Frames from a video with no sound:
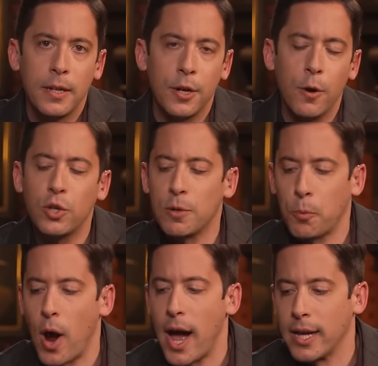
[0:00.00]
No
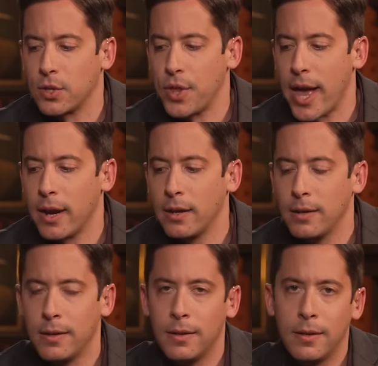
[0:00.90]
surprise then.
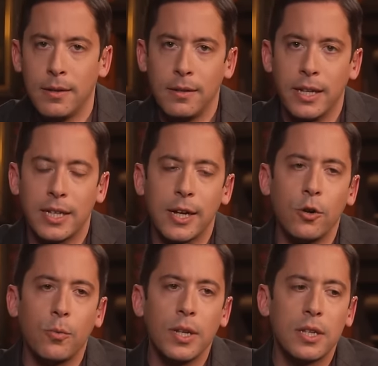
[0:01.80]
They say,
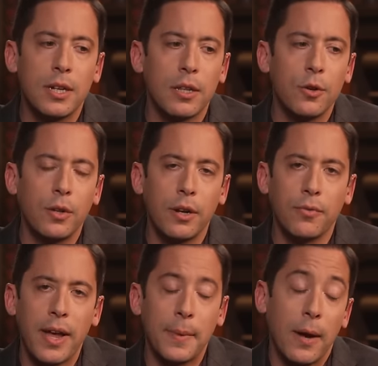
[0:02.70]
good riddance to the nuclear
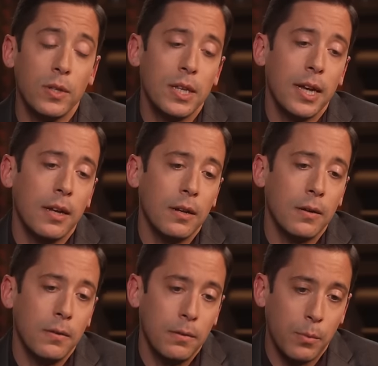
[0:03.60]
family. I would say
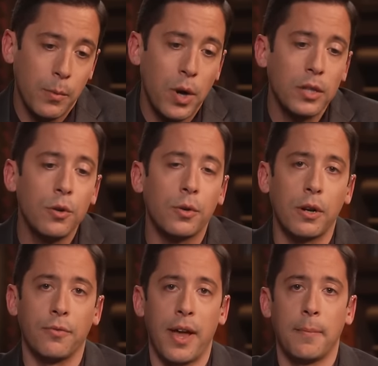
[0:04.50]
we want the
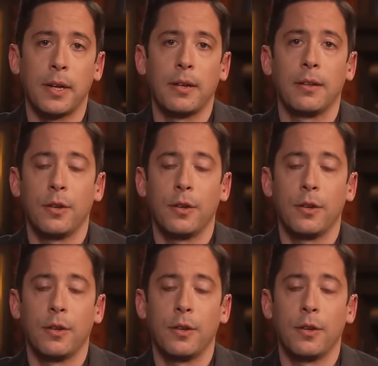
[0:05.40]
nuclear family.